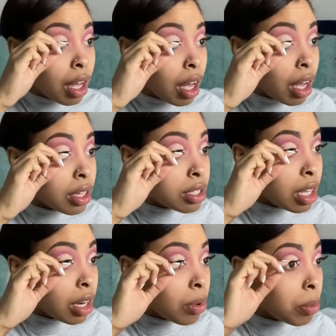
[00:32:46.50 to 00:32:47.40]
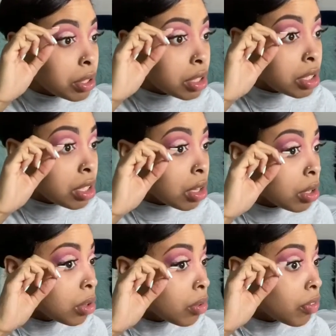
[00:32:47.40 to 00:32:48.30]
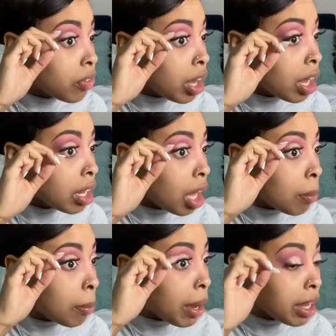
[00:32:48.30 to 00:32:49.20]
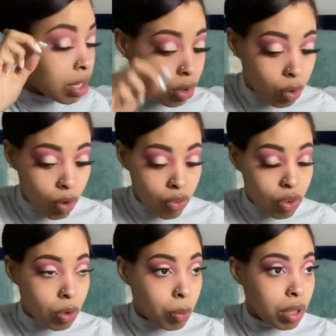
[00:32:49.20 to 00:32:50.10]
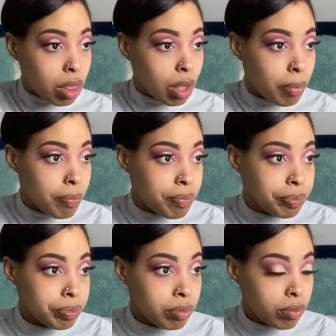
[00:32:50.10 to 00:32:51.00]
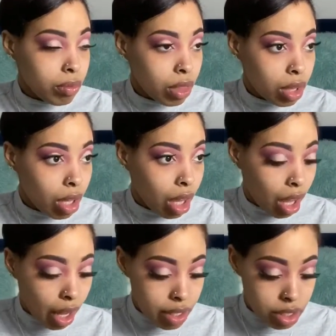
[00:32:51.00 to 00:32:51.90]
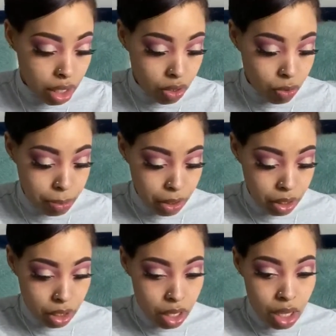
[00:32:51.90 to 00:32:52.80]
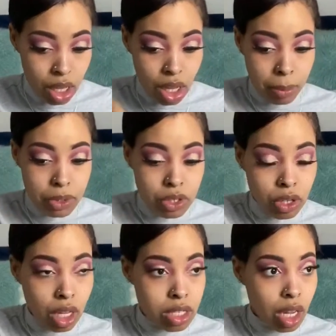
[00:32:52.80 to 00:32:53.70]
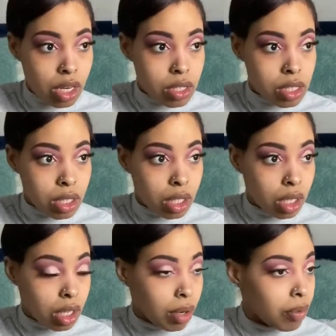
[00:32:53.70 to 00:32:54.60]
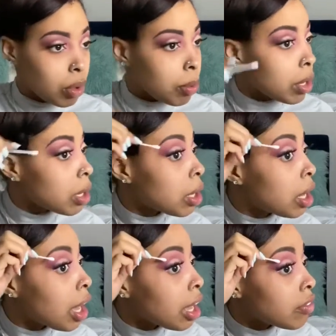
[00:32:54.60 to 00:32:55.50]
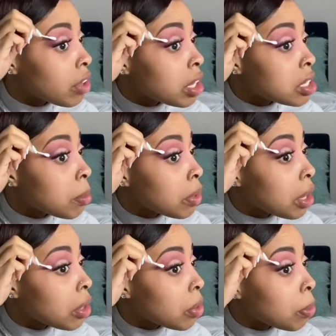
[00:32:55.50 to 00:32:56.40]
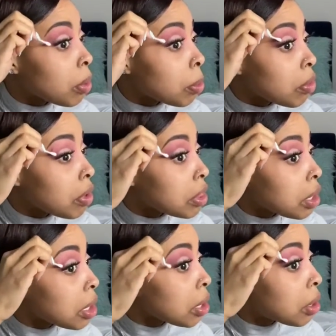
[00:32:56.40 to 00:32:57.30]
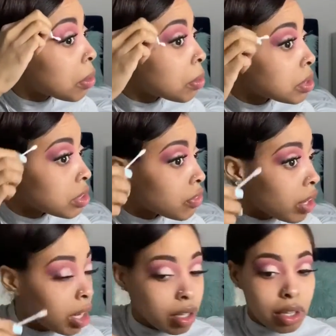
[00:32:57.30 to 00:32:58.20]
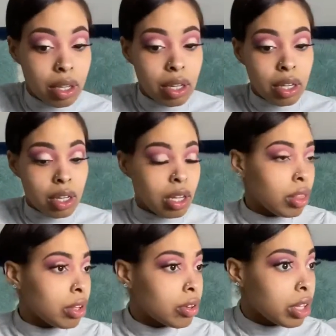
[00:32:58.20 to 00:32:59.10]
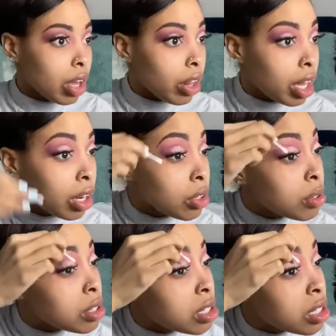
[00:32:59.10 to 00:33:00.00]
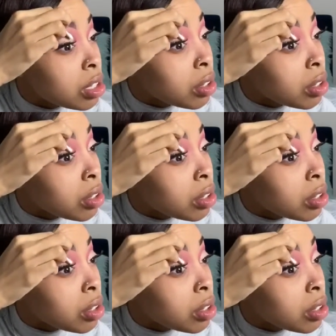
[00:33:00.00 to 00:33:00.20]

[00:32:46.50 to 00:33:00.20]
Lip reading: eyeshadow, which is a little fine. I might go over it with eyeshadow, but I'm going to show you guys how to just clean it up real quick. I even got some on that little purple right there, which is fine. Literally, all I got to do is just